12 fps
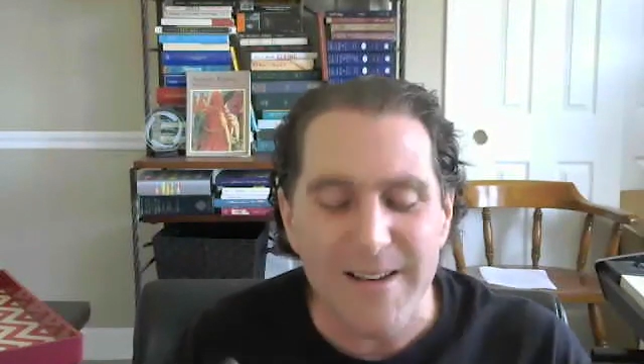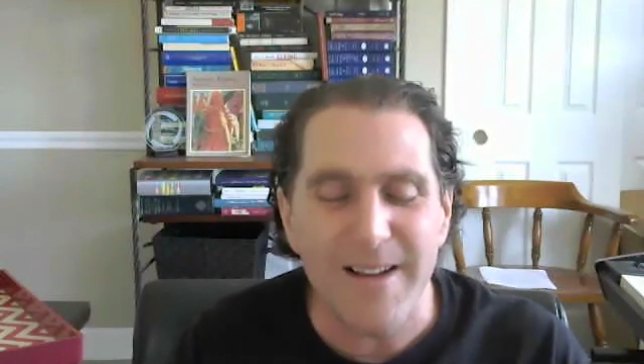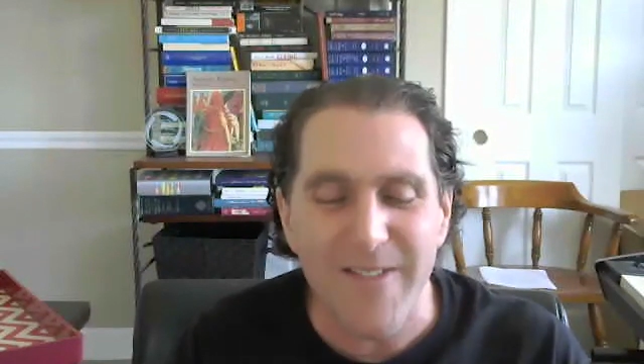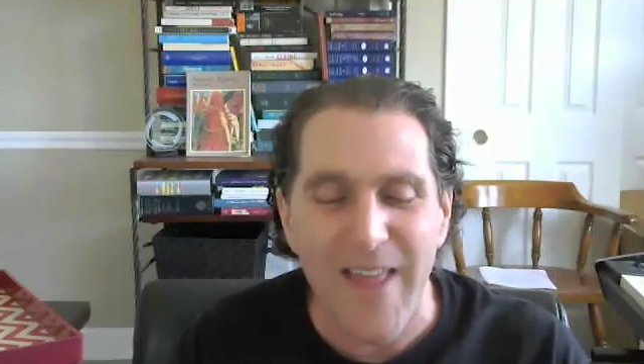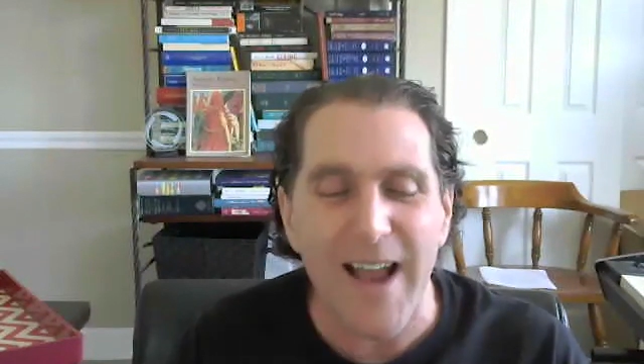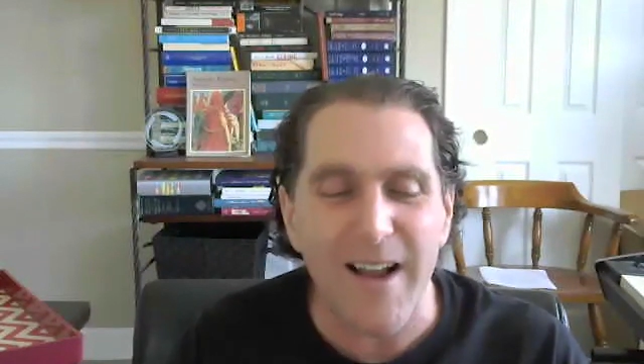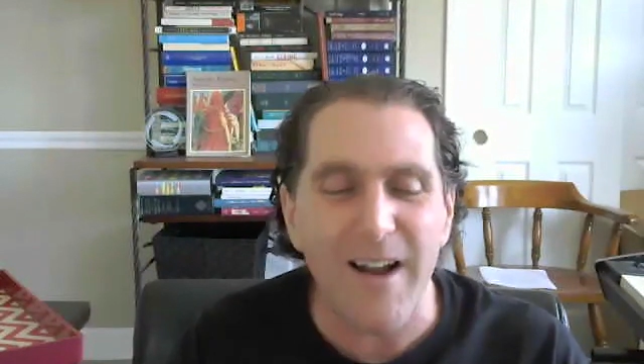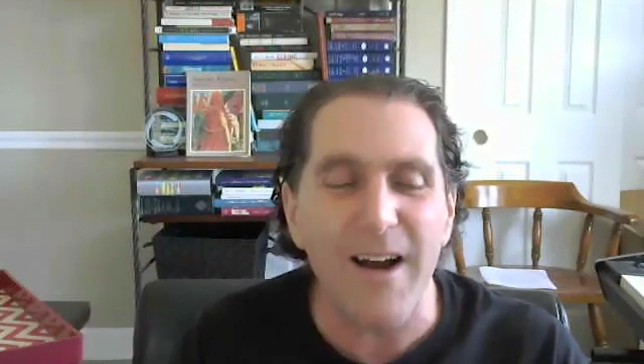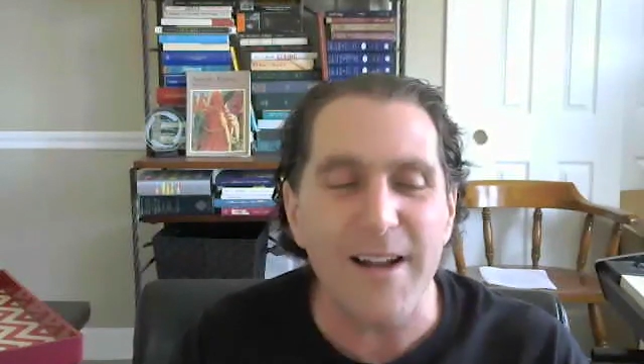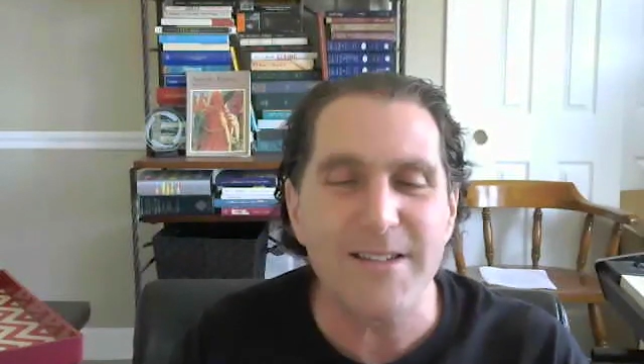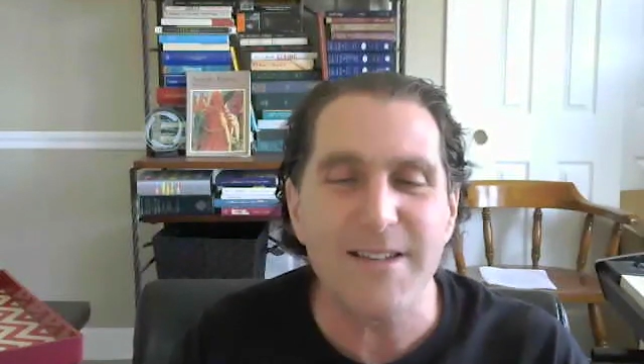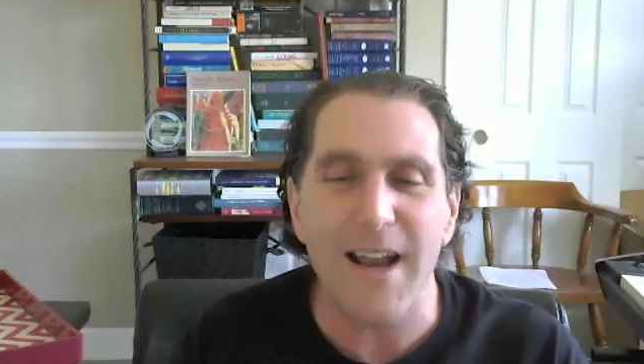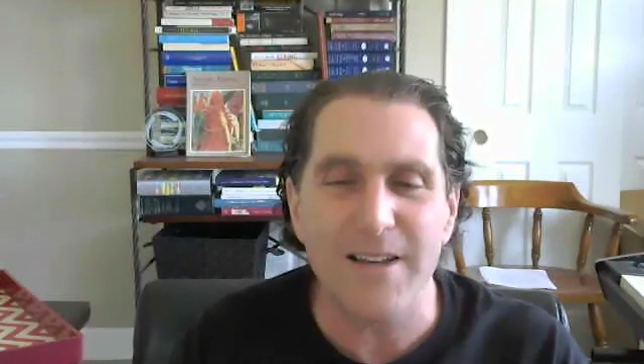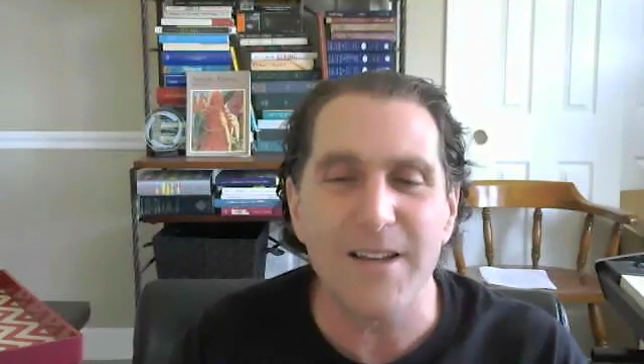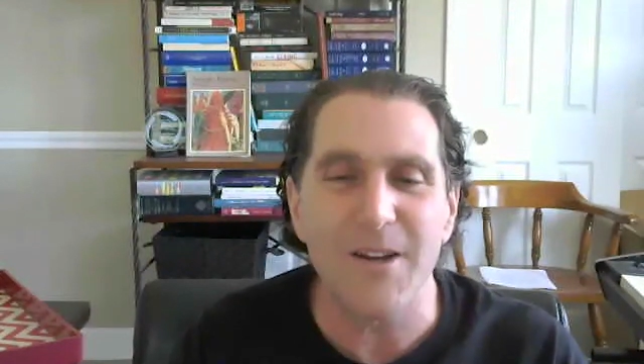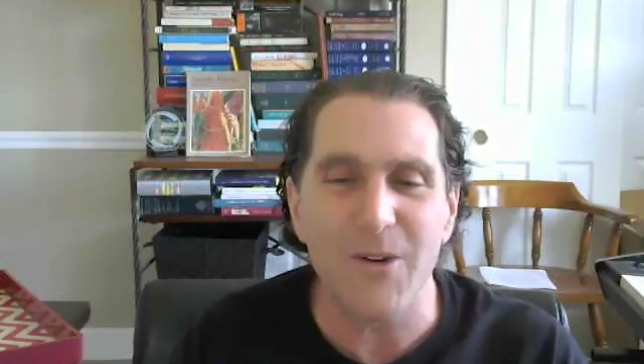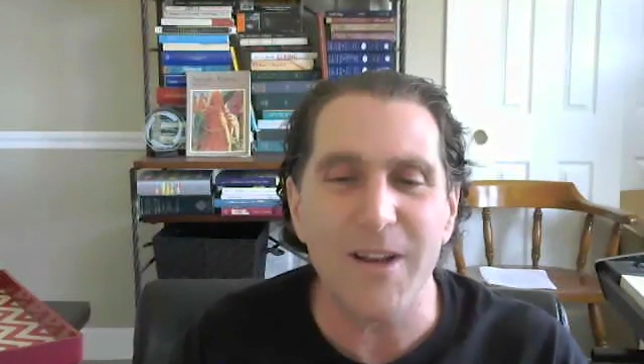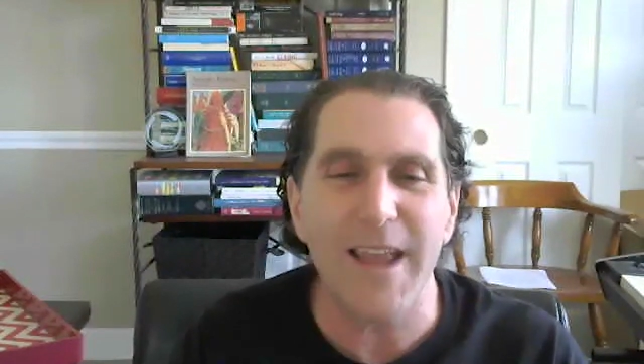that contact
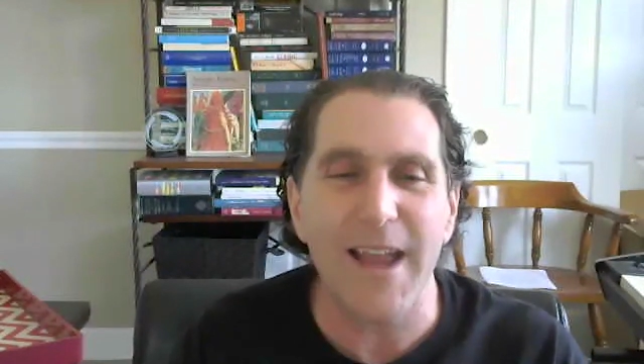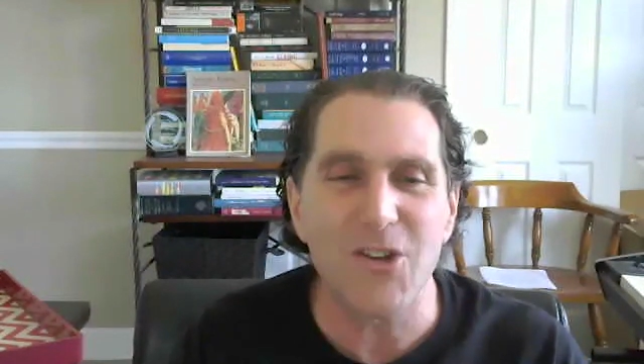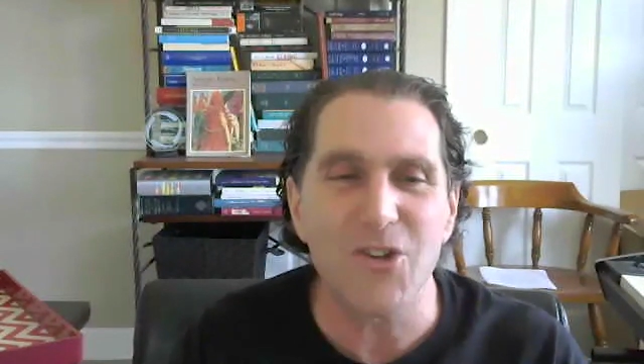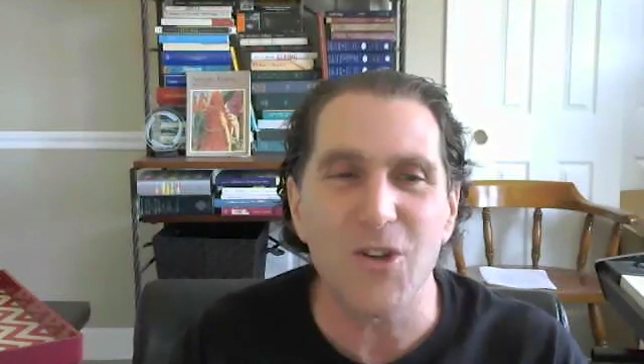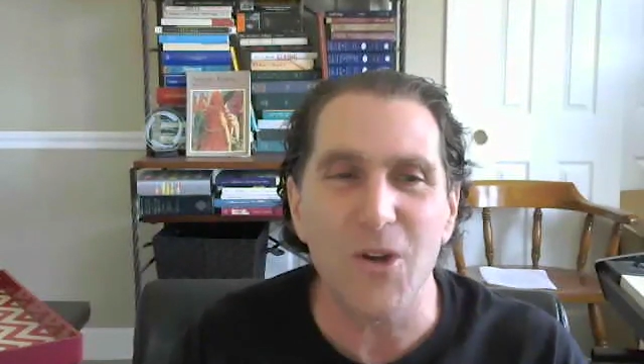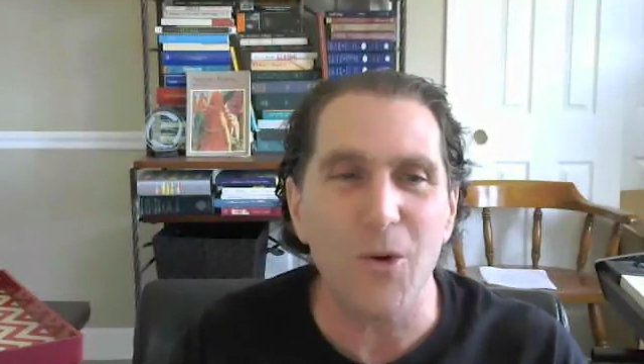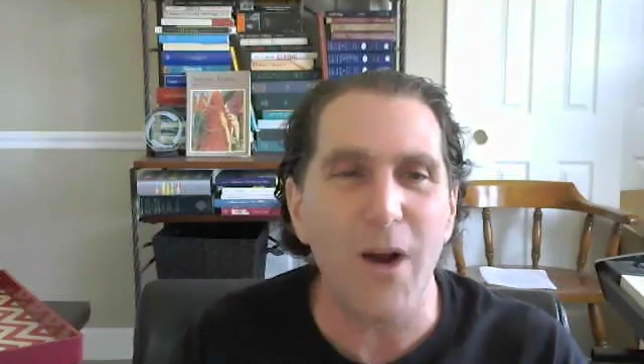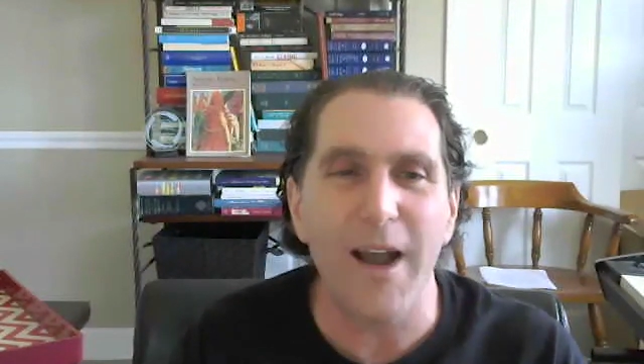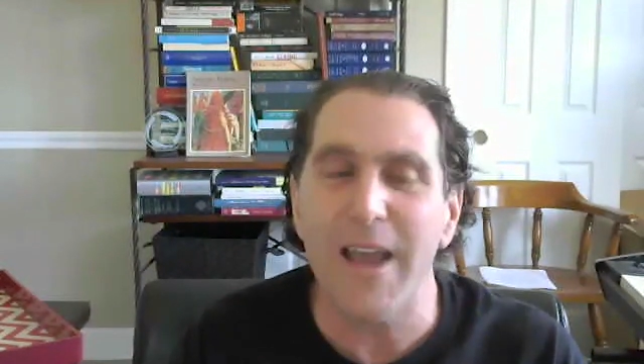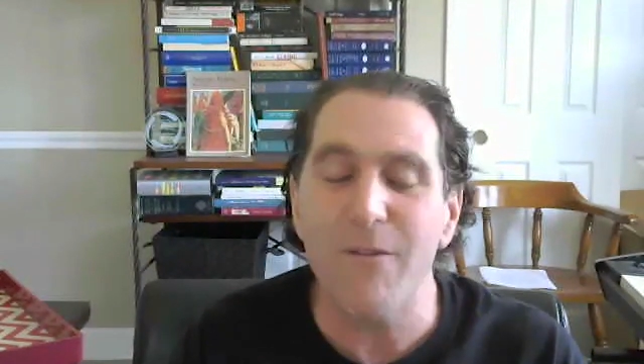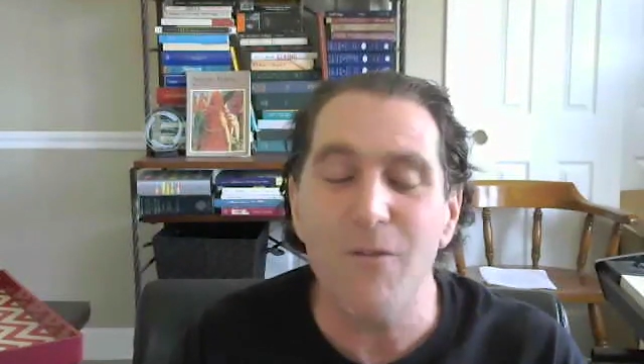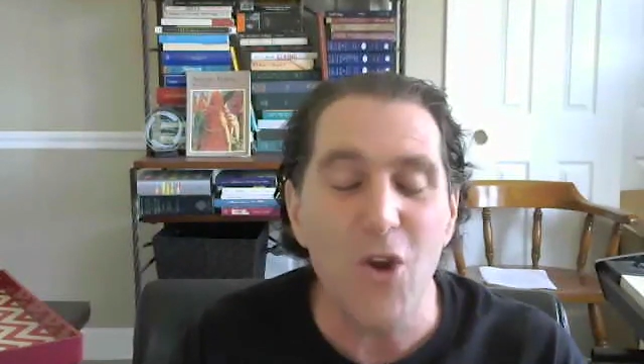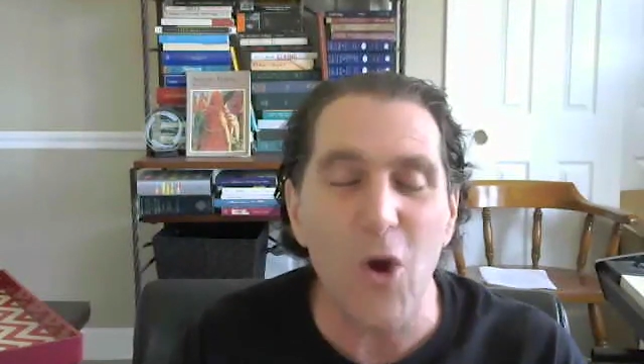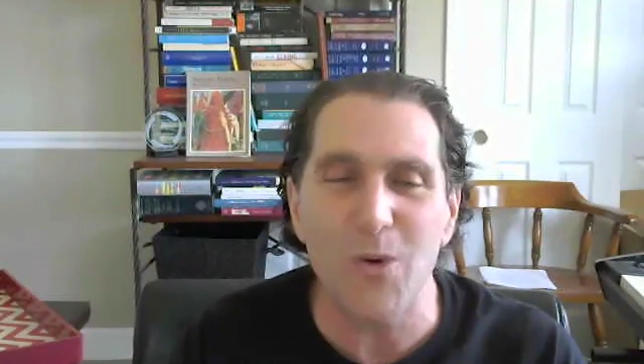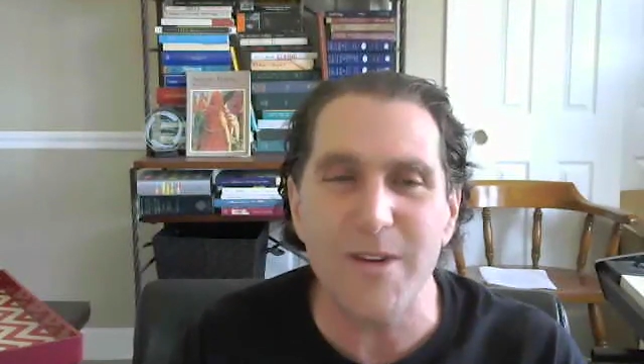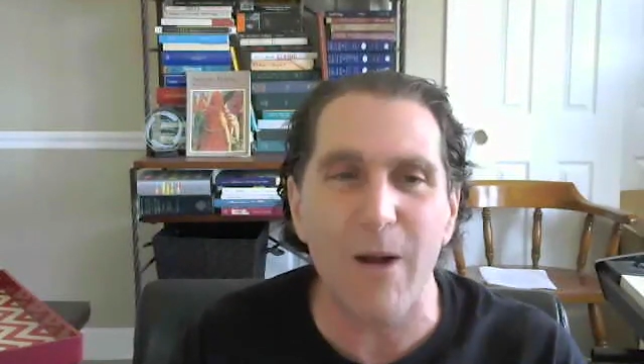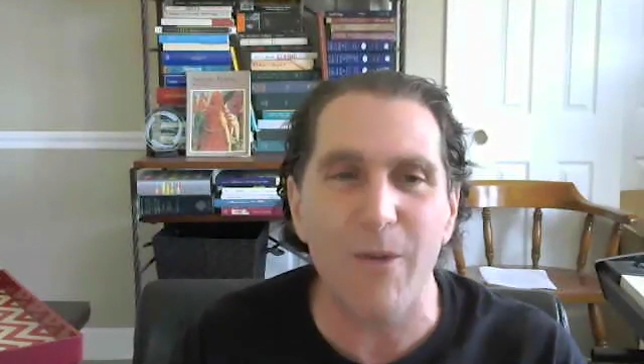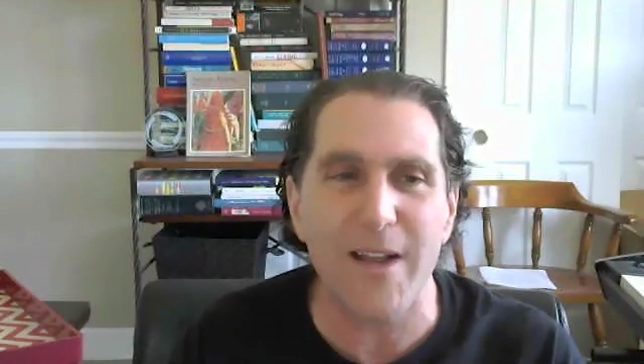here at KatchU. I have no
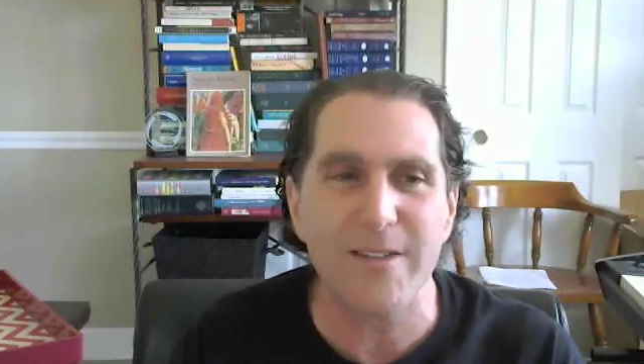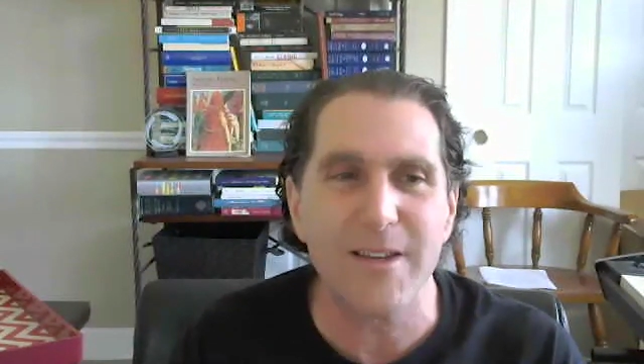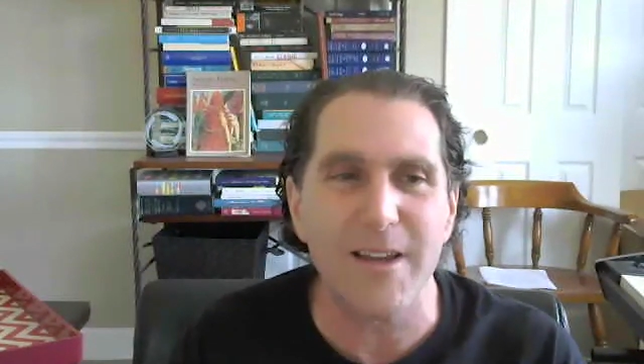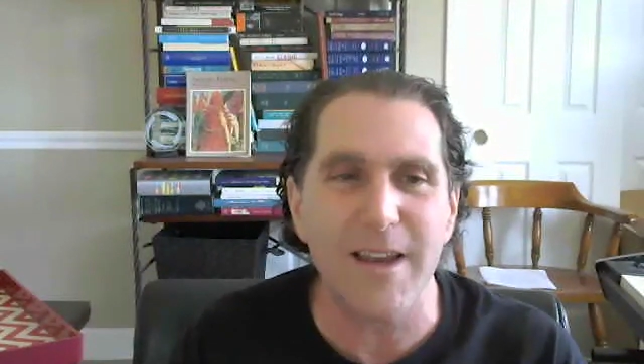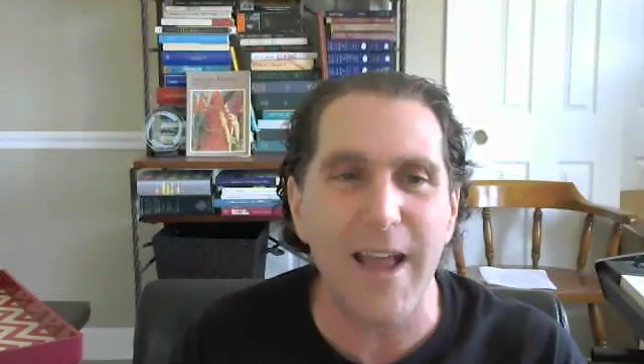doubt that's going to